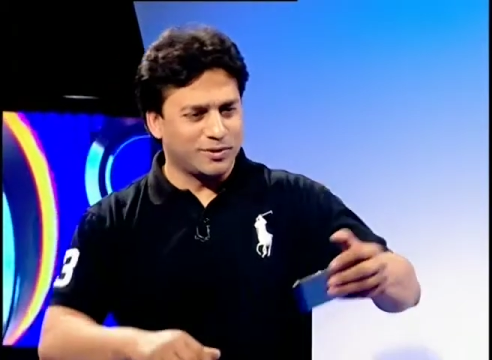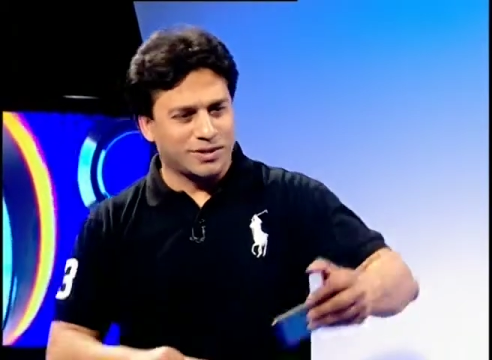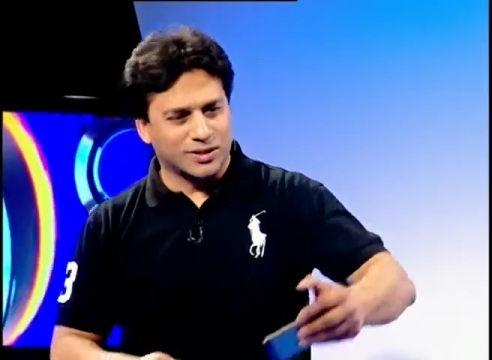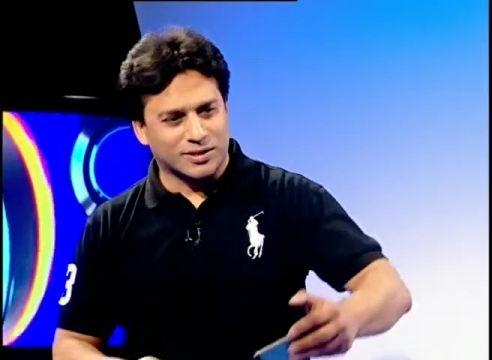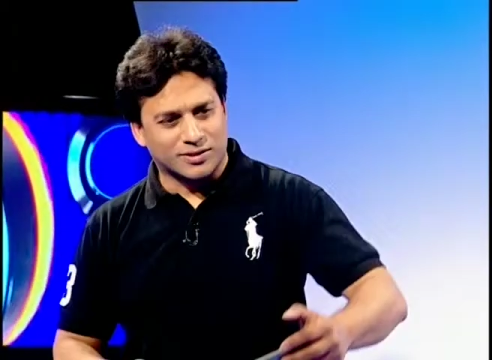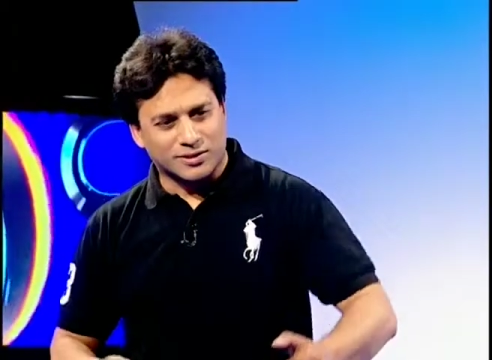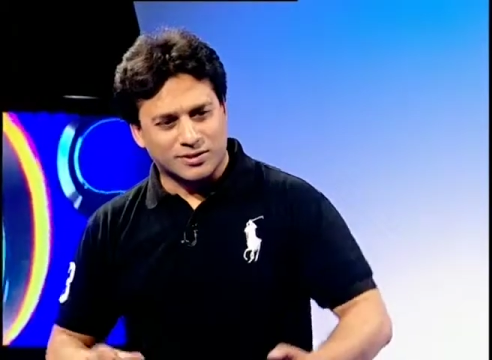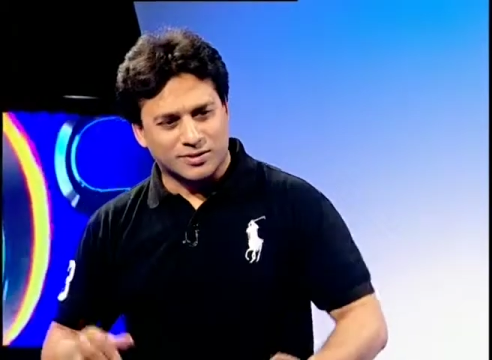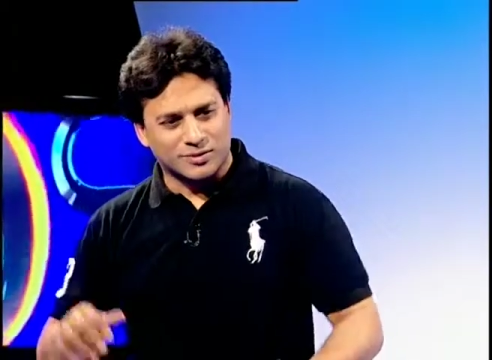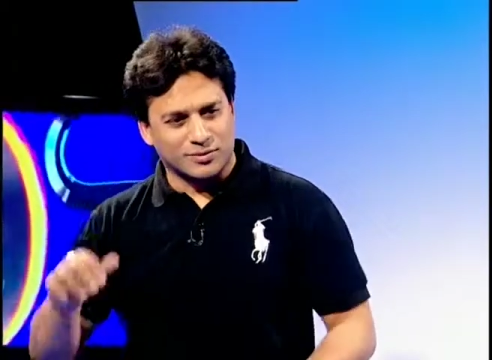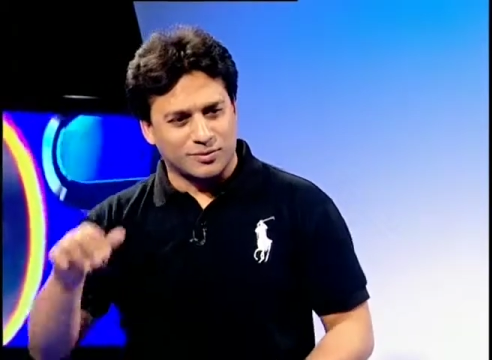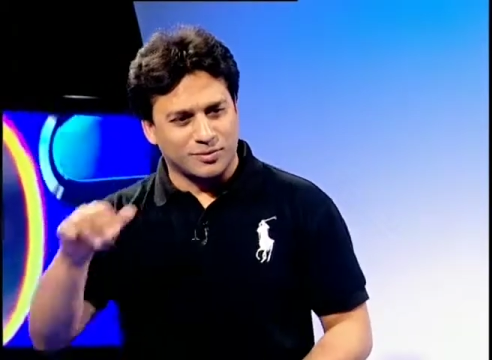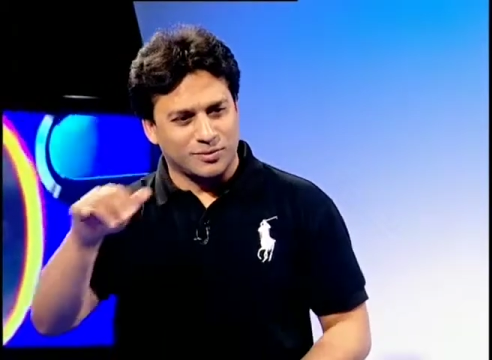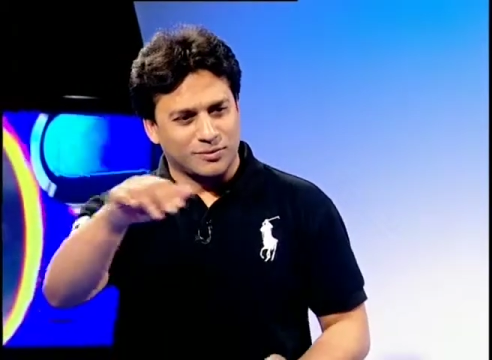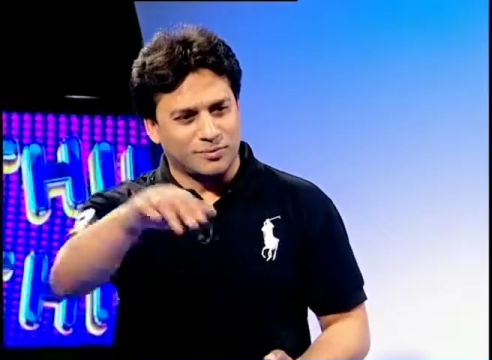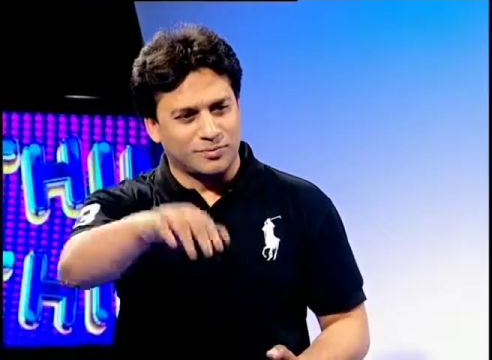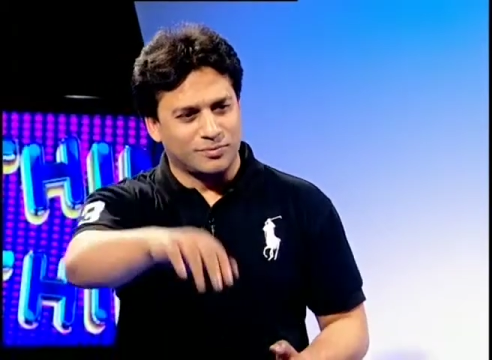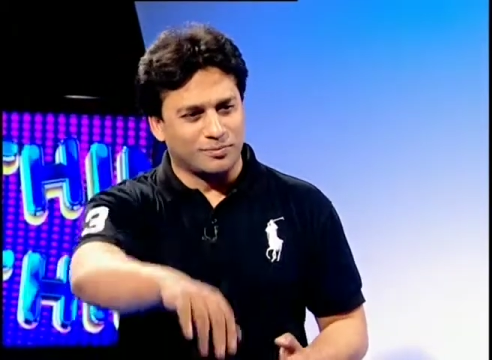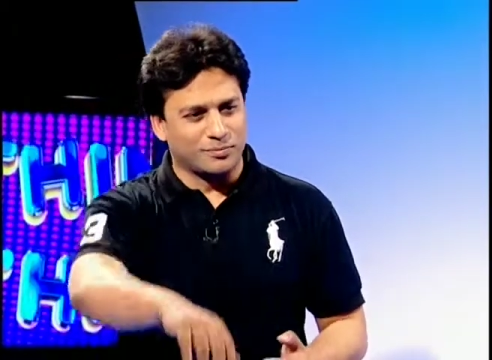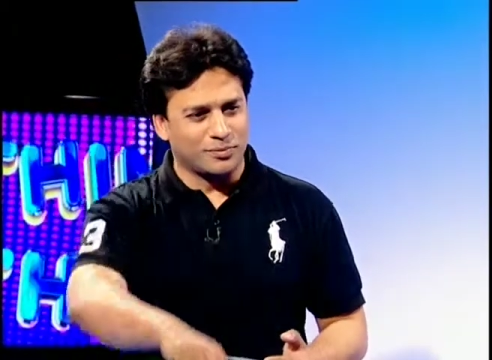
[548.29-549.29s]
gestures or
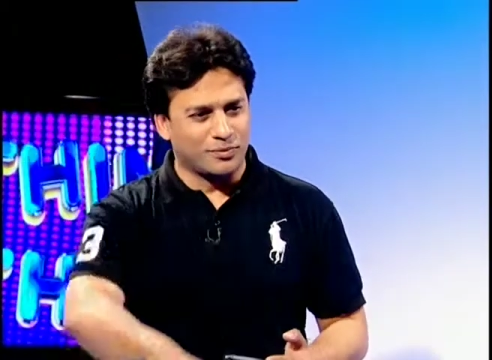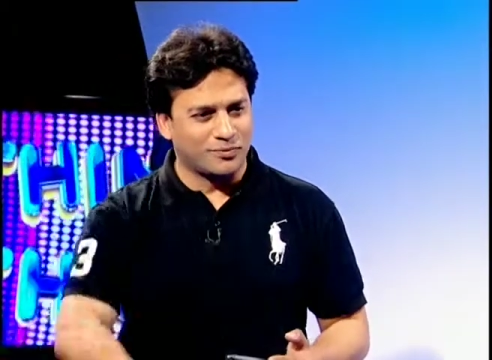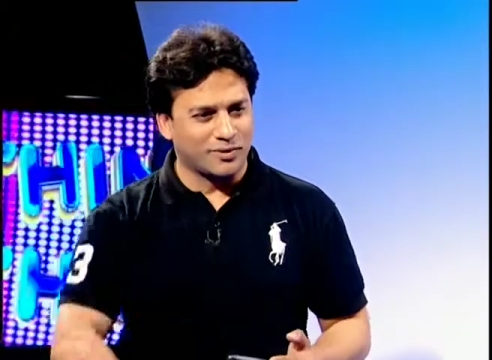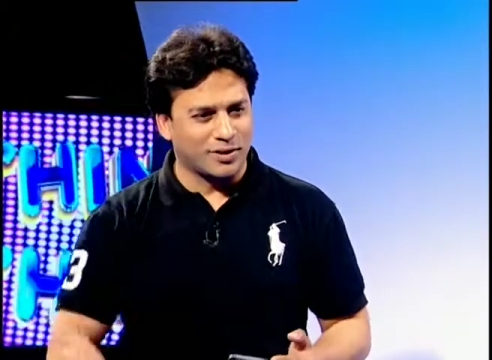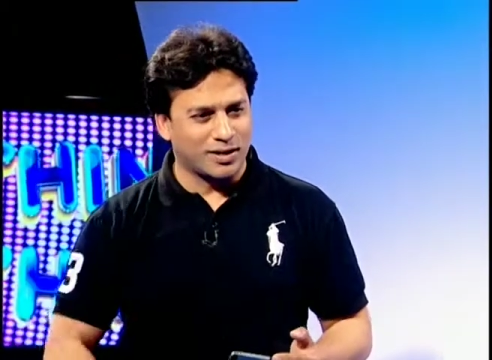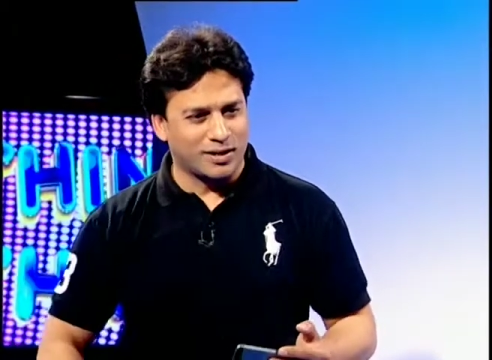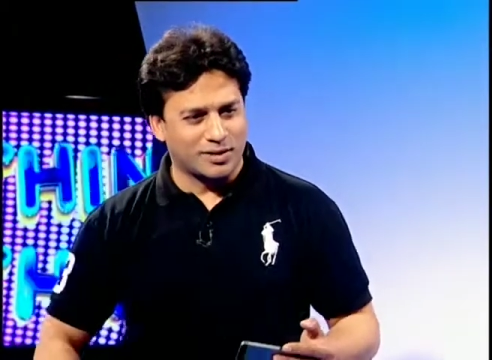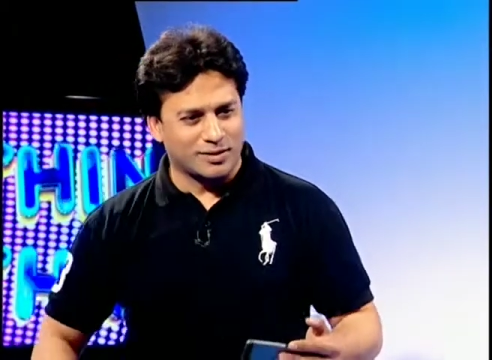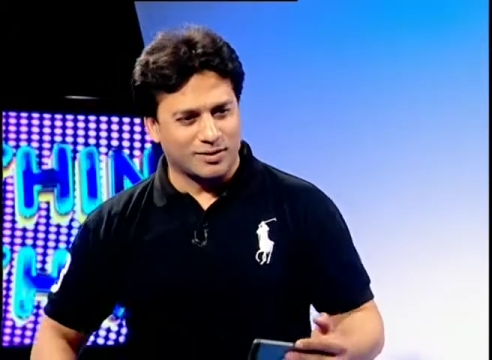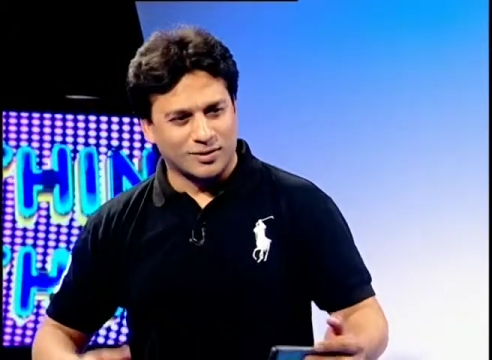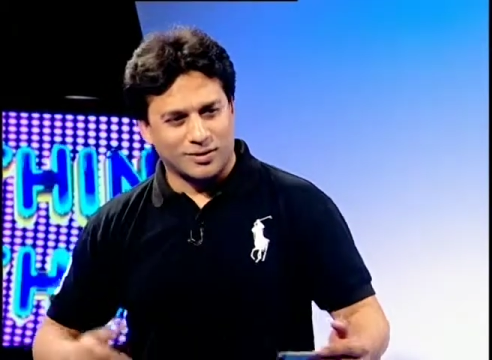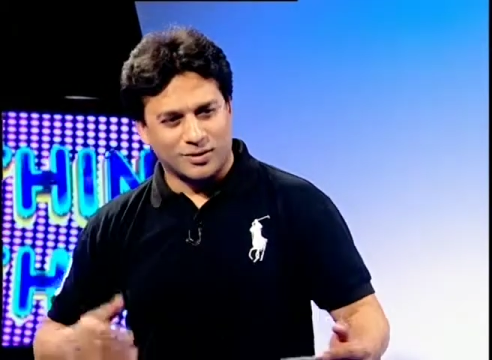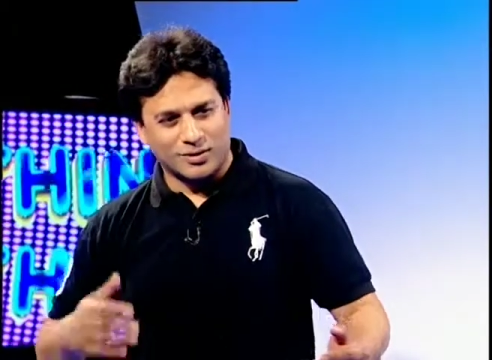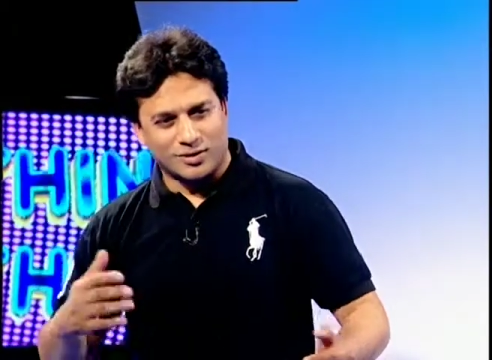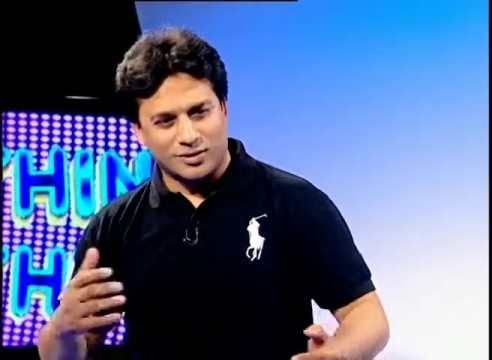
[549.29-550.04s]
you move your hand?